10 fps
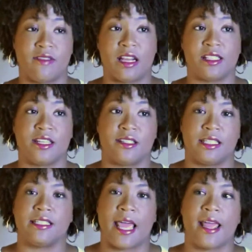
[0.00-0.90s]
volunteered
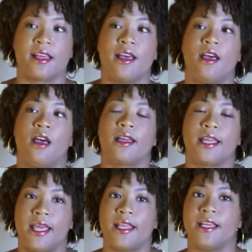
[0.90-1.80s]
to take
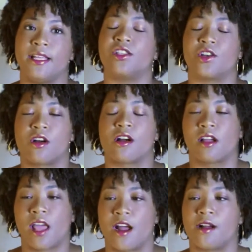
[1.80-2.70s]
Kit into
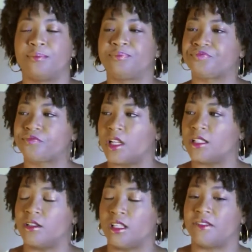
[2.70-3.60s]
her care
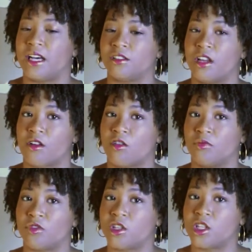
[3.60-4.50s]
until he found another home
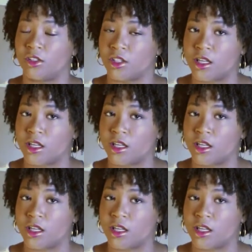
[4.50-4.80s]
through the shelter.